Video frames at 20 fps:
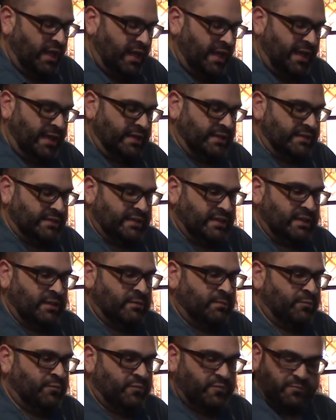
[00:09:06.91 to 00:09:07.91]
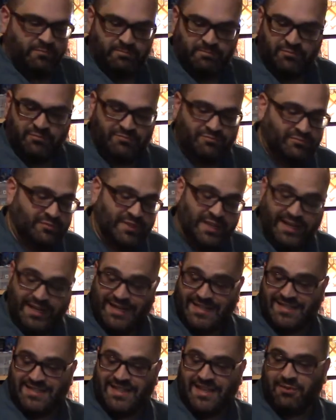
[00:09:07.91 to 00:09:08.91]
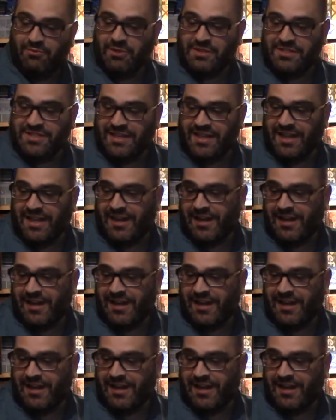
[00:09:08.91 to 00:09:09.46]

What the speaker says: And like I said, once again,